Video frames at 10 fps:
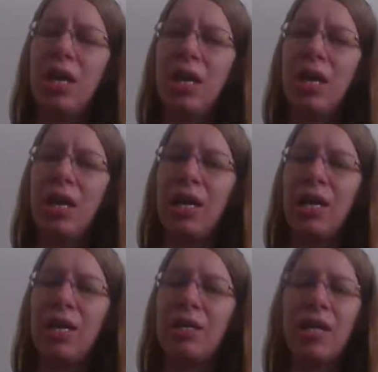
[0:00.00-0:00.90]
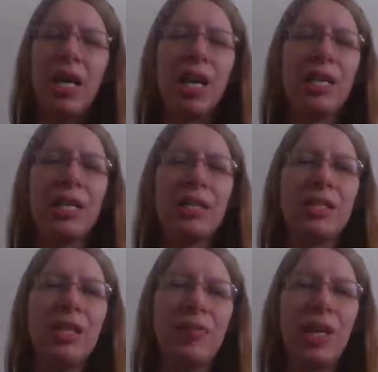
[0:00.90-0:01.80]
And yeah, I get
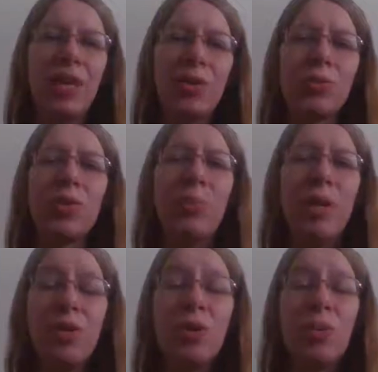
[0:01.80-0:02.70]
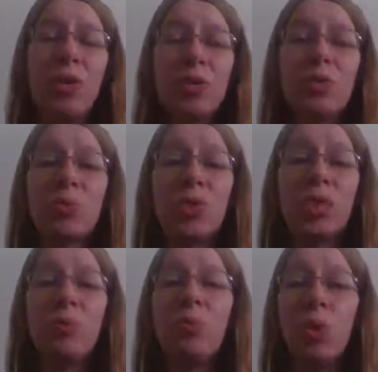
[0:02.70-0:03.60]
7 hours. One of my coworkers is
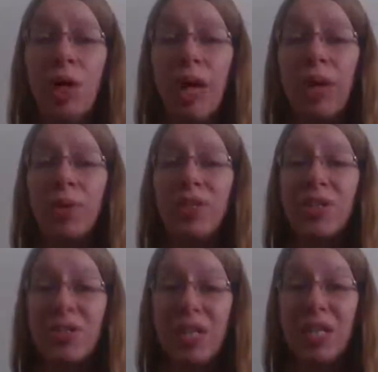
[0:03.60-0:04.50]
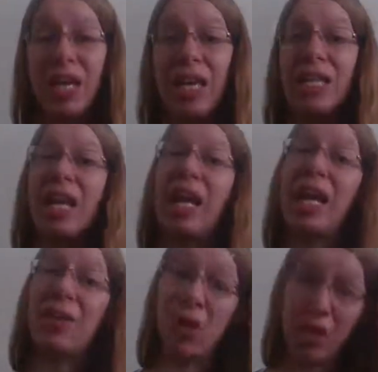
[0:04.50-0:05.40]
working more hours on Sunday than
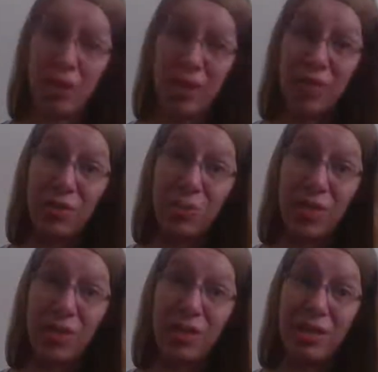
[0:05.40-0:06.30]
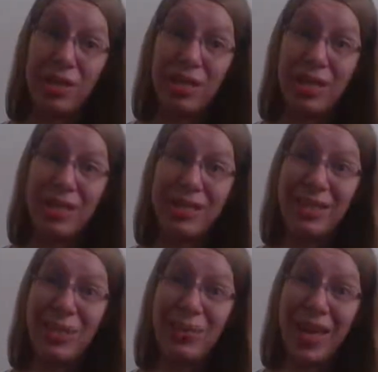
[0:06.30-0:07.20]
I have all of next week.
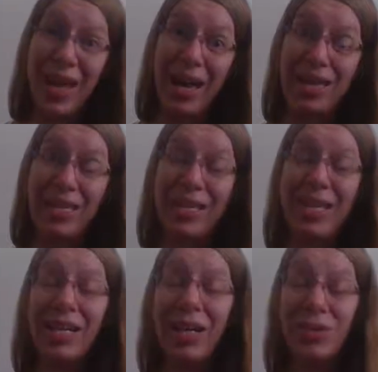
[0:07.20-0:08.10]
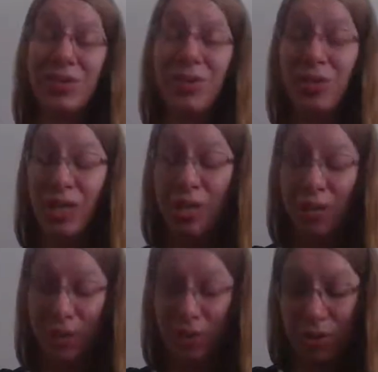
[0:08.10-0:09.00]
So yeah. And also too,
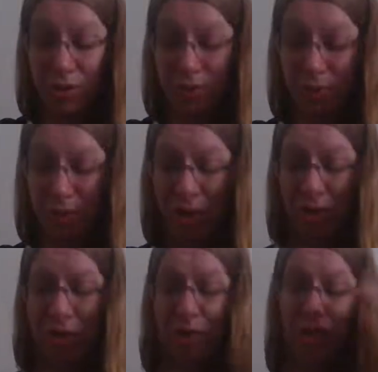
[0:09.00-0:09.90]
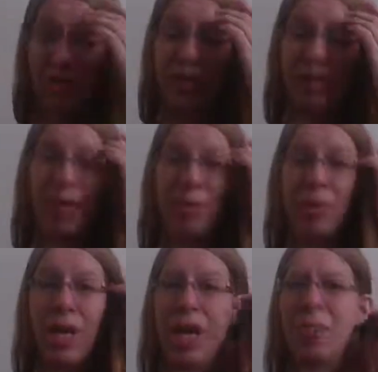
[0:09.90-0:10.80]
talking with a dude for Walgreens,
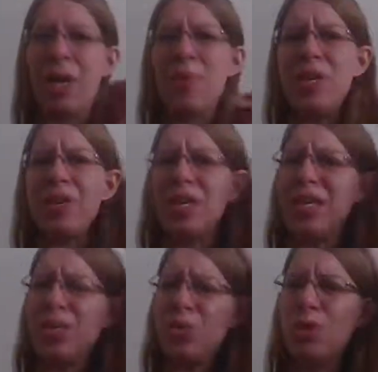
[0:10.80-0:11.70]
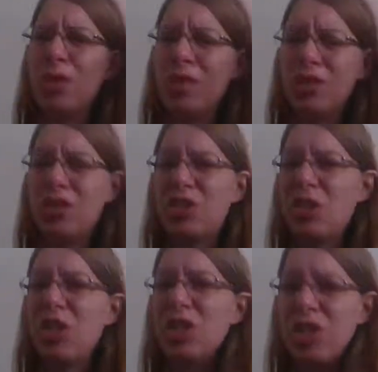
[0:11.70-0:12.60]
I might be lucky to get
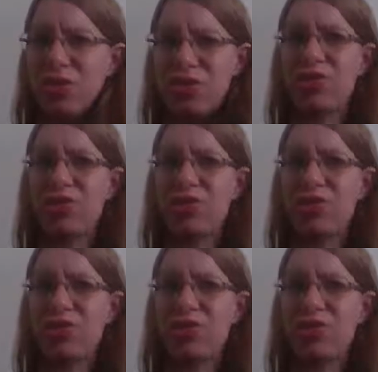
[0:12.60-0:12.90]
started the